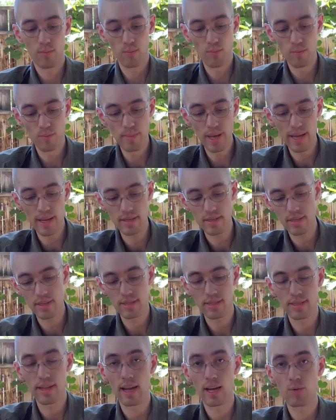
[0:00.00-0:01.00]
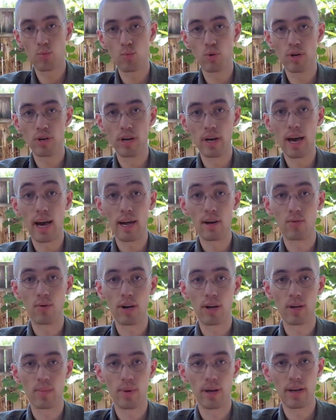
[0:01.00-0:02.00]
magazines that I would not
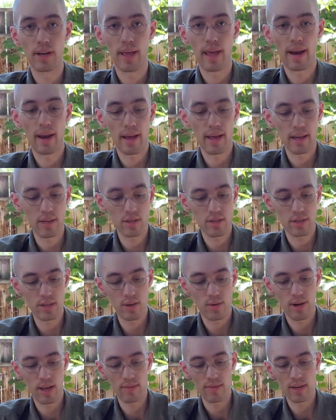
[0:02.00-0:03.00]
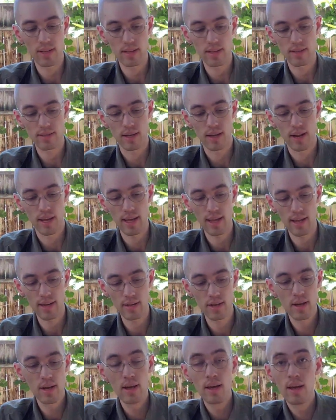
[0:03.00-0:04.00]
recommend, and I actually don't have any of these on hand,
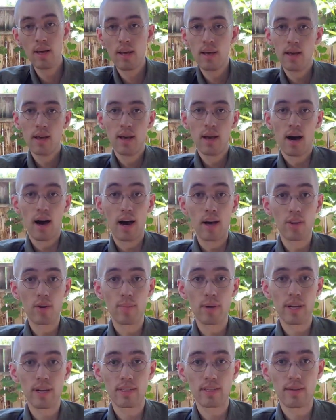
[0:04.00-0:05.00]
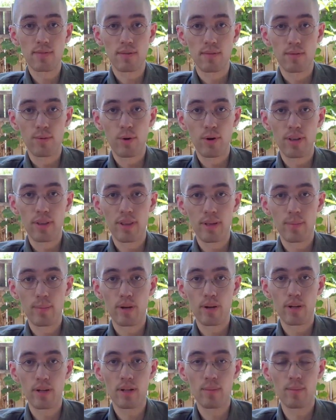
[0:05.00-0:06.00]
either because I've avoided them
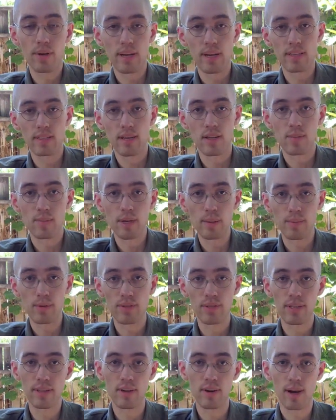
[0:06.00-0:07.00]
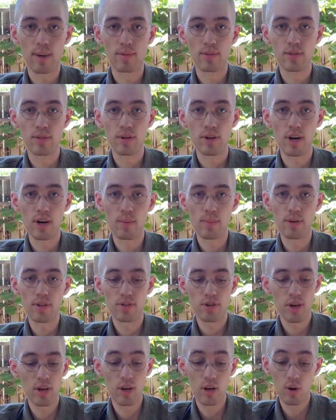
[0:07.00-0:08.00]
because other people said they're absolute
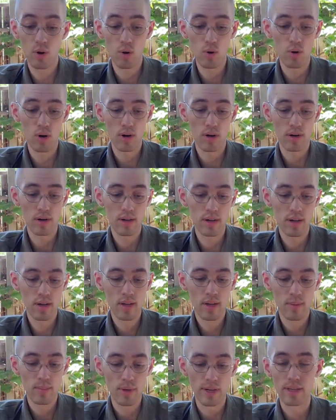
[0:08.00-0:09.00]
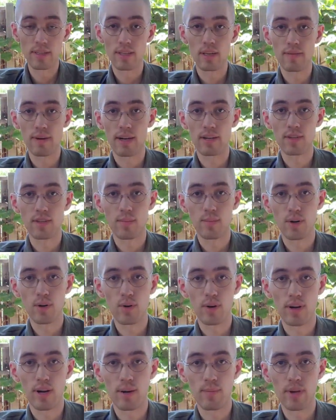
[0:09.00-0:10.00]
garbage, or because they've actually
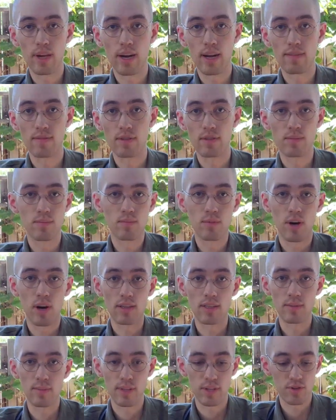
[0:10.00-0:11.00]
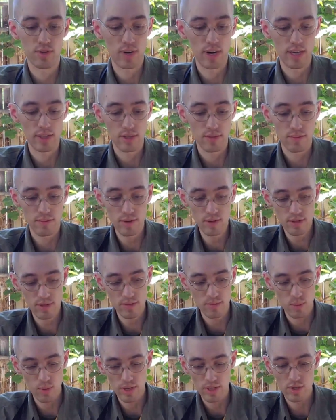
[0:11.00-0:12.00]
broken on me and I've just tossed them in the trash. The first
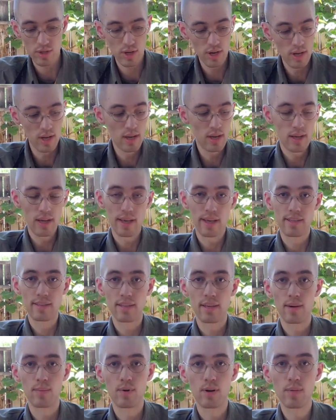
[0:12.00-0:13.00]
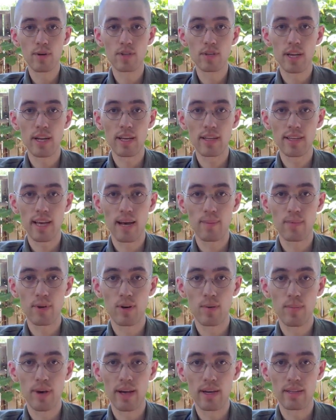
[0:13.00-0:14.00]
of which is pretty much any
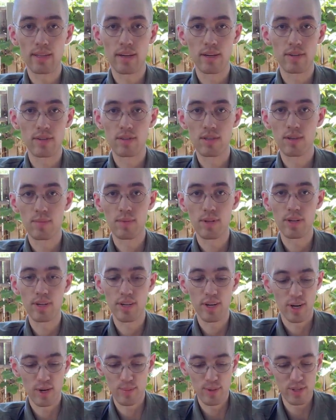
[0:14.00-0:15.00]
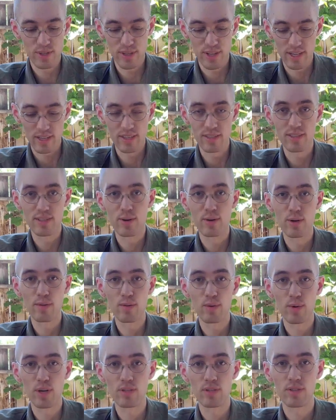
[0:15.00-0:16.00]
Tapco mag. They're just complete garbage, like just don't
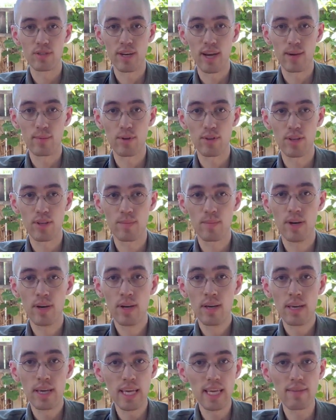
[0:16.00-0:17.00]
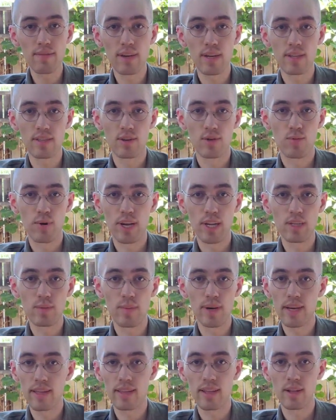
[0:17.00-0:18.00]
even waste your time with them. Even as a range
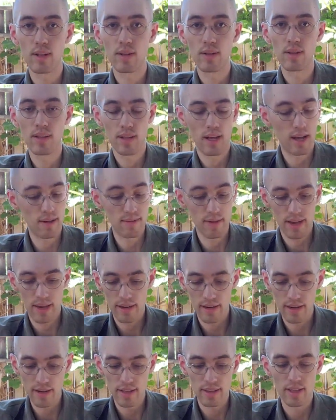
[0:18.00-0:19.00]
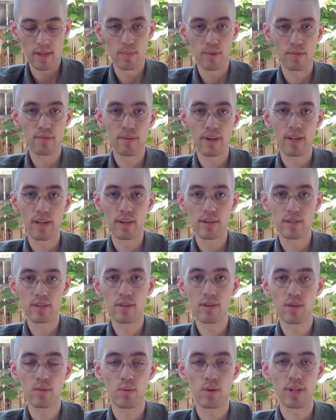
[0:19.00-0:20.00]
mag, I've had nothing but failures
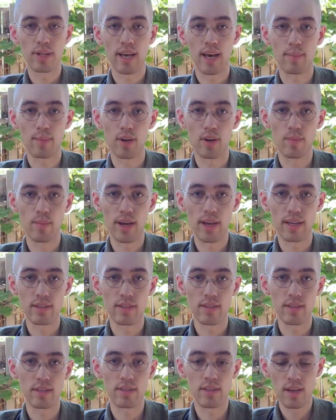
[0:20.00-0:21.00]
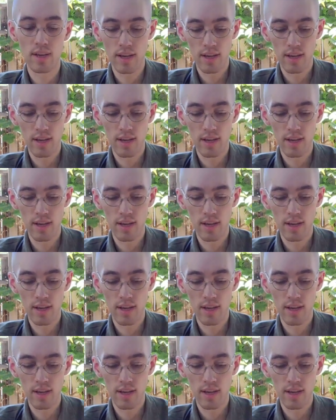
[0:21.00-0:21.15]
with Tapco magazines,